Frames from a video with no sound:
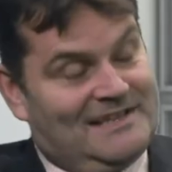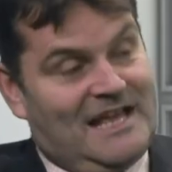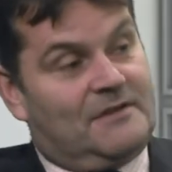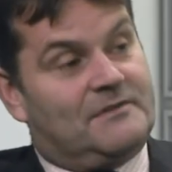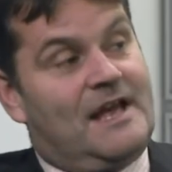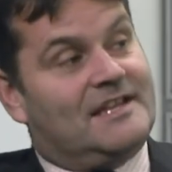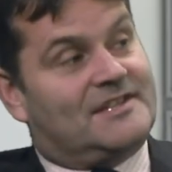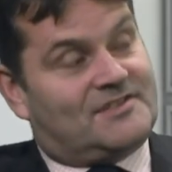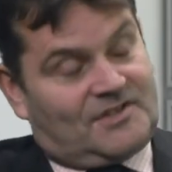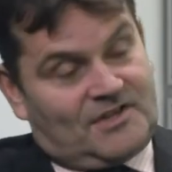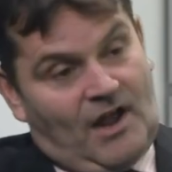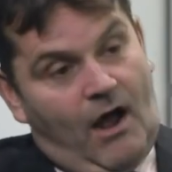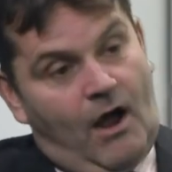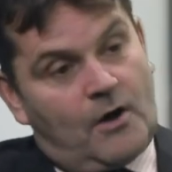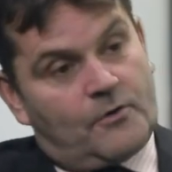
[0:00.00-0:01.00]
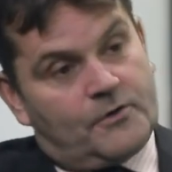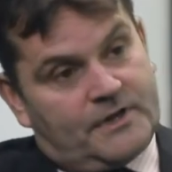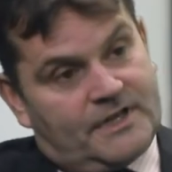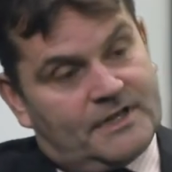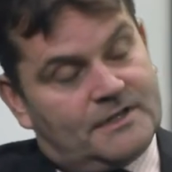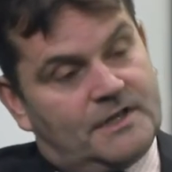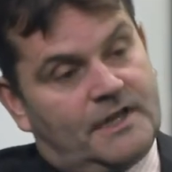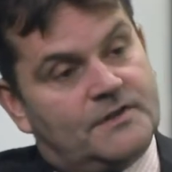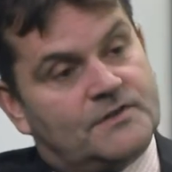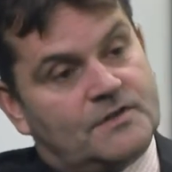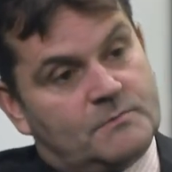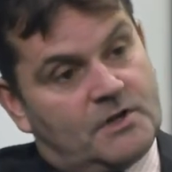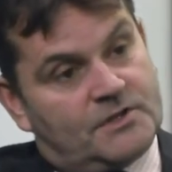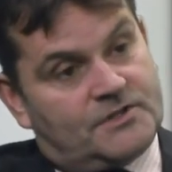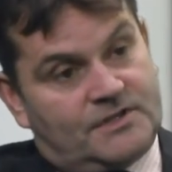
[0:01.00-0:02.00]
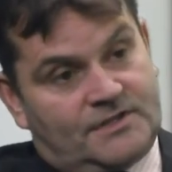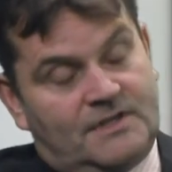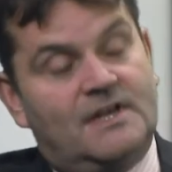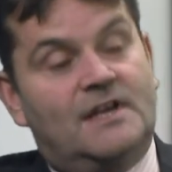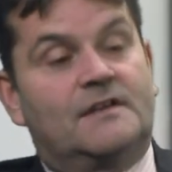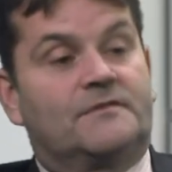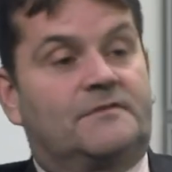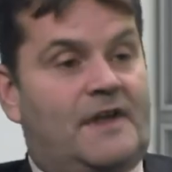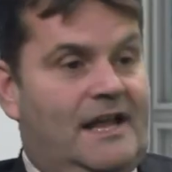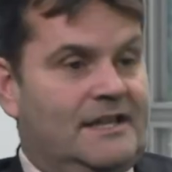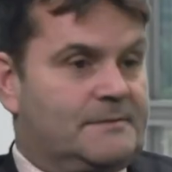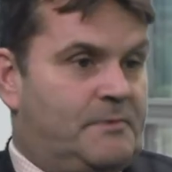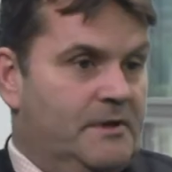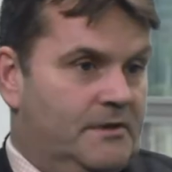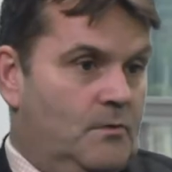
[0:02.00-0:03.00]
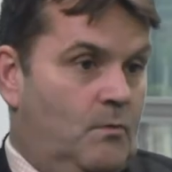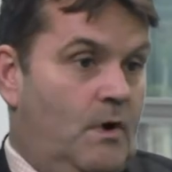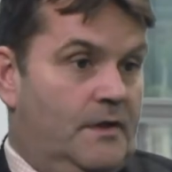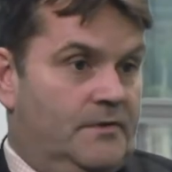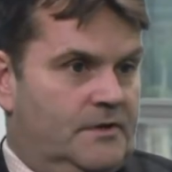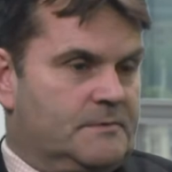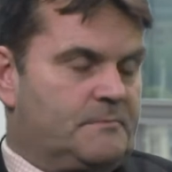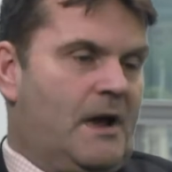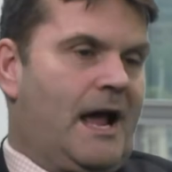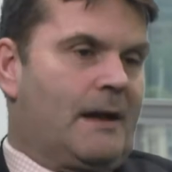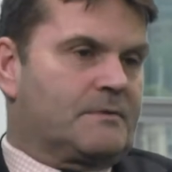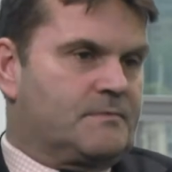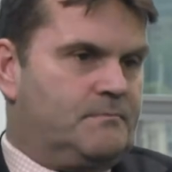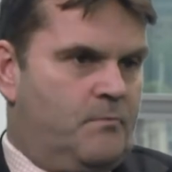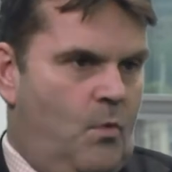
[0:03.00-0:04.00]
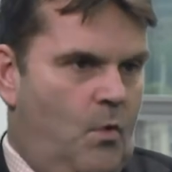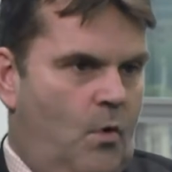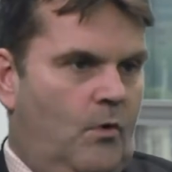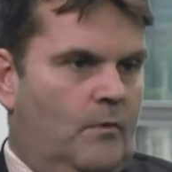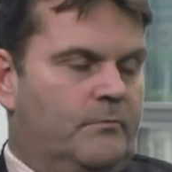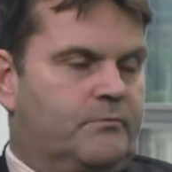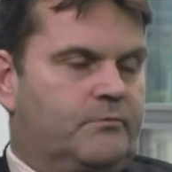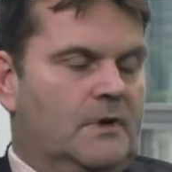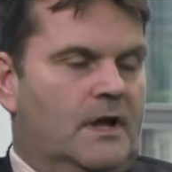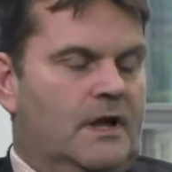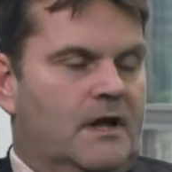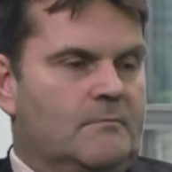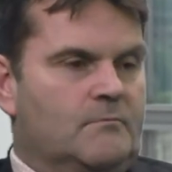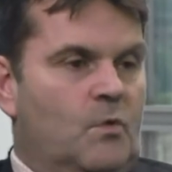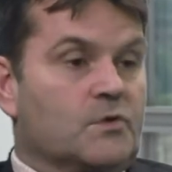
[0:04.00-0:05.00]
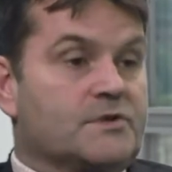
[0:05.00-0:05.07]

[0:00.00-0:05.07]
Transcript: now, that's the irony in, in so much as that's been the one that's perhaps mm. more uh, more